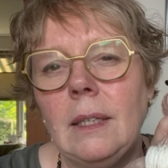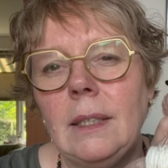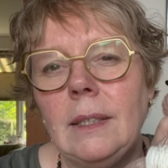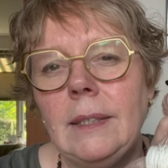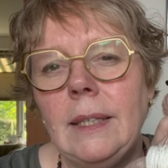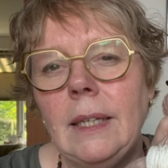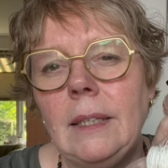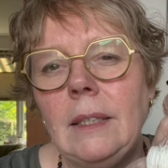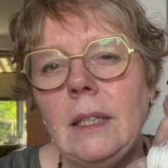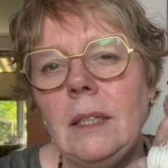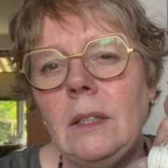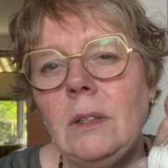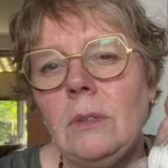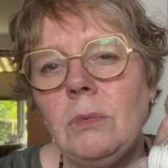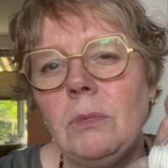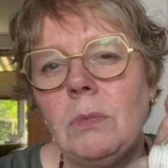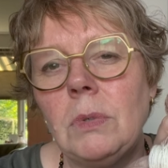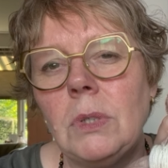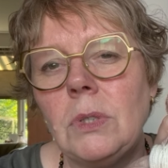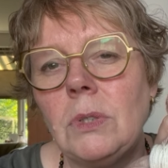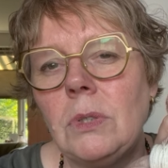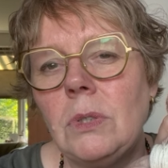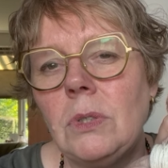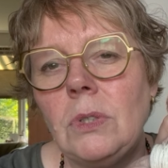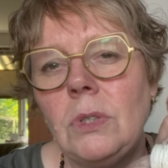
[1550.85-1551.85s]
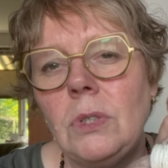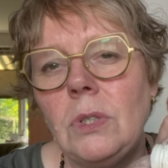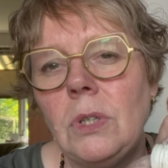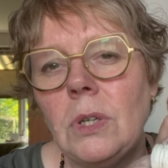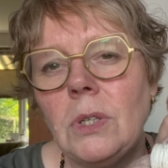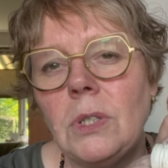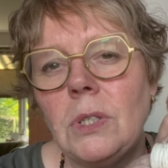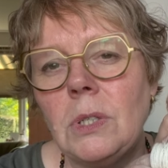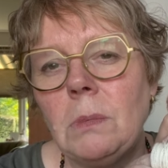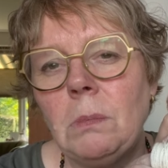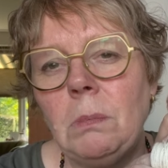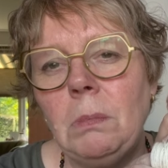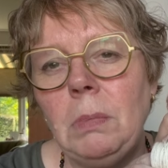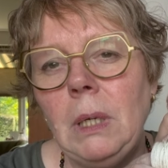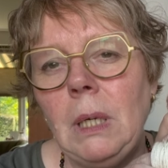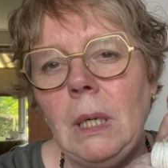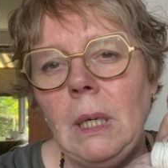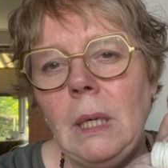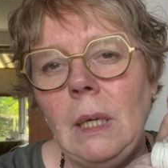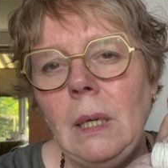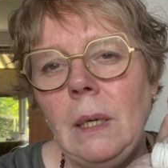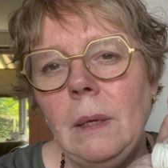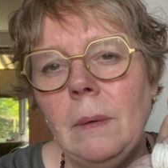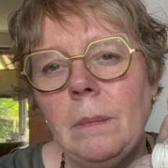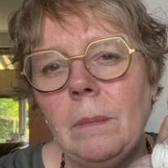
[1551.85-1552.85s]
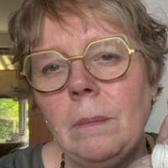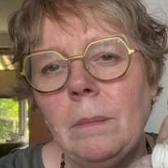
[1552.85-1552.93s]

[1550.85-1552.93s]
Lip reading: that it would just be